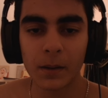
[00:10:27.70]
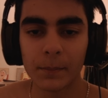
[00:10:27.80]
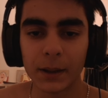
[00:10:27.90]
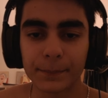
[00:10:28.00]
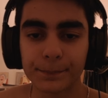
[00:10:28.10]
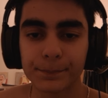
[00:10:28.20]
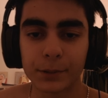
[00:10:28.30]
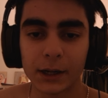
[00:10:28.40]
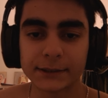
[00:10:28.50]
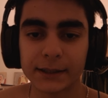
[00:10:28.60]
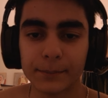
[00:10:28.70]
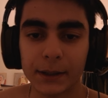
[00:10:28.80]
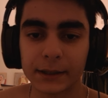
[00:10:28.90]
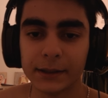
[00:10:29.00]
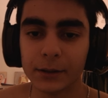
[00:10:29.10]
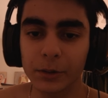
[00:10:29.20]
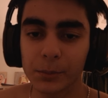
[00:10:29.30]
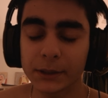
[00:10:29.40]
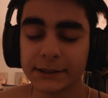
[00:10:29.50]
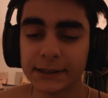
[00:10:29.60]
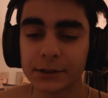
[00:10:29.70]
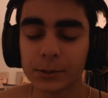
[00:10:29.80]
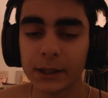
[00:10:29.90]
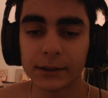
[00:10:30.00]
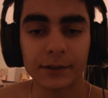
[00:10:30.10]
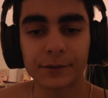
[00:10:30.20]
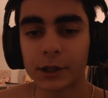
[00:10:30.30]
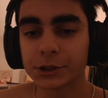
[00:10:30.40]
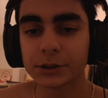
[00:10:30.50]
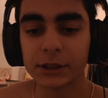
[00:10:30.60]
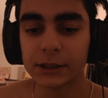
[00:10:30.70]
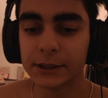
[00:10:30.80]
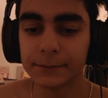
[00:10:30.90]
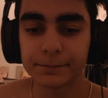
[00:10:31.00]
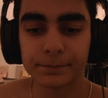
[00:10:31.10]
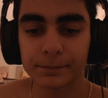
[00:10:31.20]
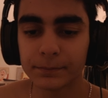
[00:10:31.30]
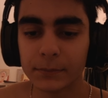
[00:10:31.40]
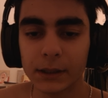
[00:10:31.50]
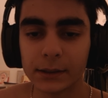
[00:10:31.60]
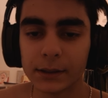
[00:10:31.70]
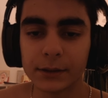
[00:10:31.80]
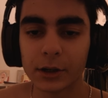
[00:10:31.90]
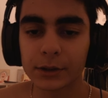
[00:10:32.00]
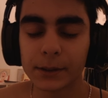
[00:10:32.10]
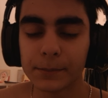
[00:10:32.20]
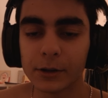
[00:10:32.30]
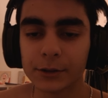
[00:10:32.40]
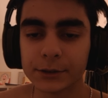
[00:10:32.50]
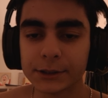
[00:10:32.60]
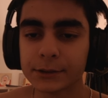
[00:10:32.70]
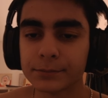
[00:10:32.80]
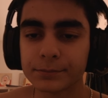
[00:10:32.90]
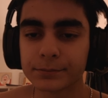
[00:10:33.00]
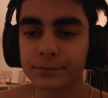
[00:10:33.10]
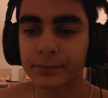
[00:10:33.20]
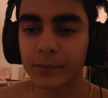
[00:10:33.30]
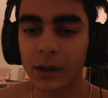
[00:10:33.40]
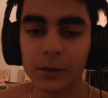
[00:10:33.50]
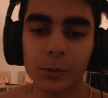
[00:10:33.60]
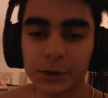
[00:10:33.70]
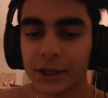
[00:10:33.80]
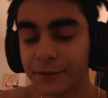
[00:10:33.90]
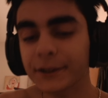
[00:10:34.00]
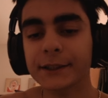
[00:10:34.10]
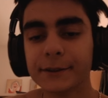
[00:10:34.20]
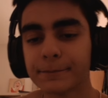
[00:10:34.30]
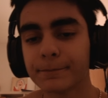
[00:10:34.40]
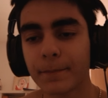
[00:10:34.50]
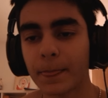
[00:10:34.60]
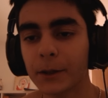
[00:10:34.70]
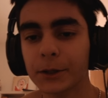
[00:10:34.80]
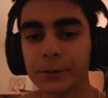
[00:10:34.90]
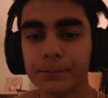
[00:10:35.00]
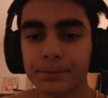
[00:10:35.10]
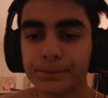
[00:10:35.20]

But price came back here. We missed that trade, unfortunately. It hit our take profit. Would have hit, you know.